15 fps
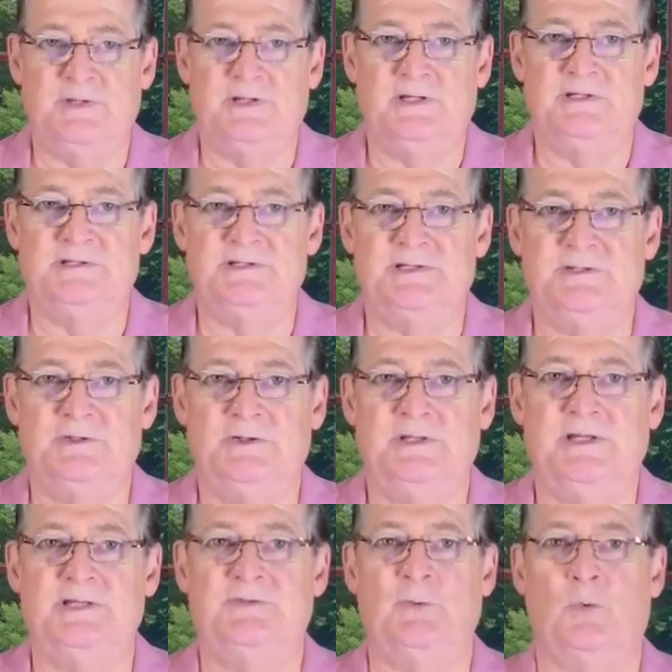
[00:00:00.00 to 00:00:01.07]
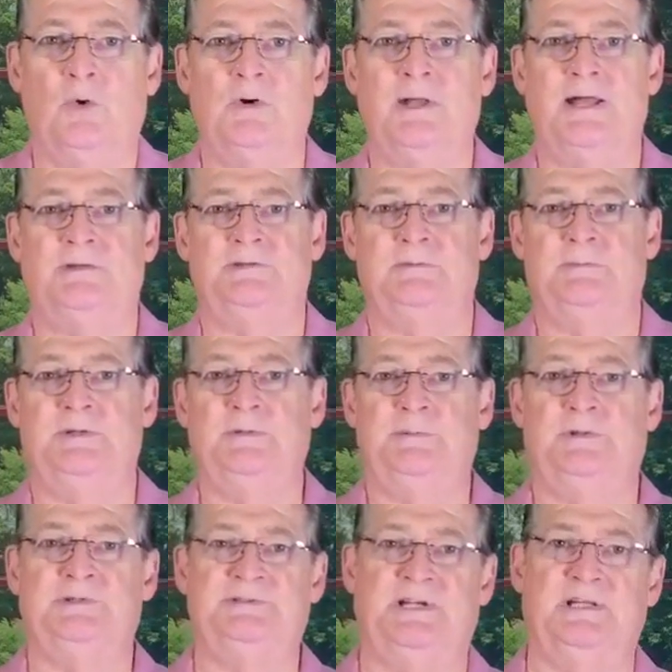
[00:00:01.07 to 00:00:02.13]
continue to get the word out to people
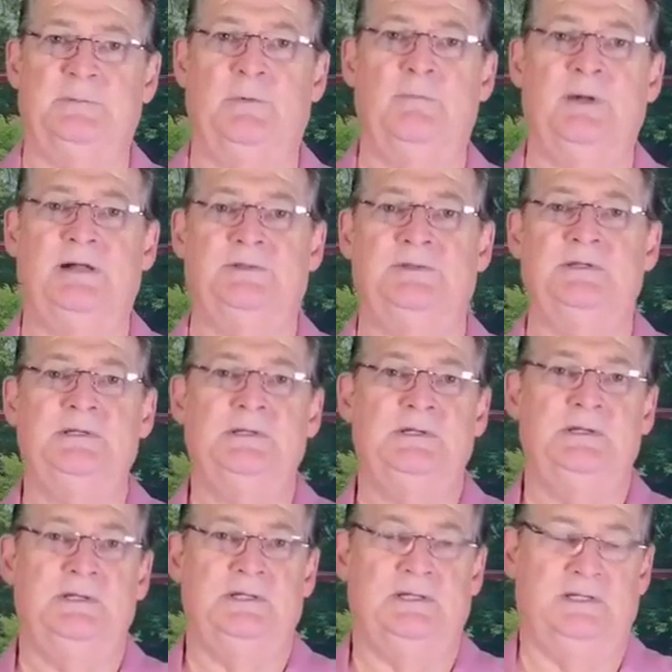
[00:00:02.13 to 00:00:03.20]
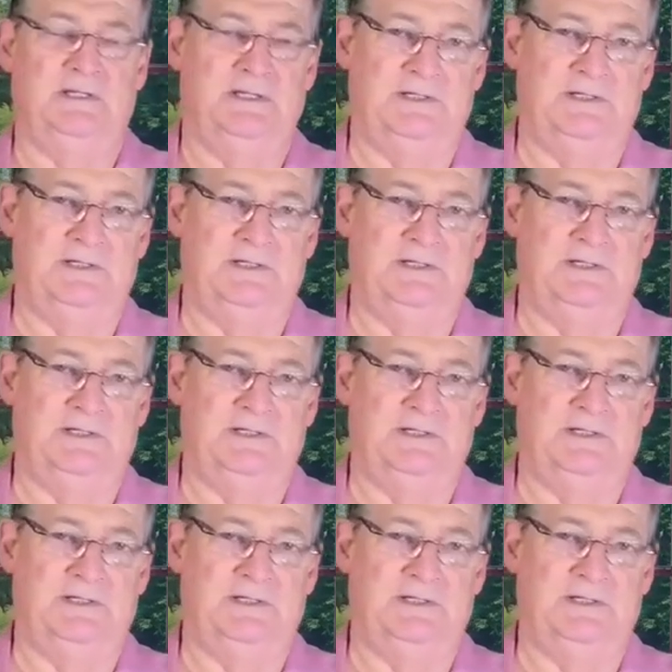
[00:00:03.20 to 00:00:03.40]
and tell them about uh,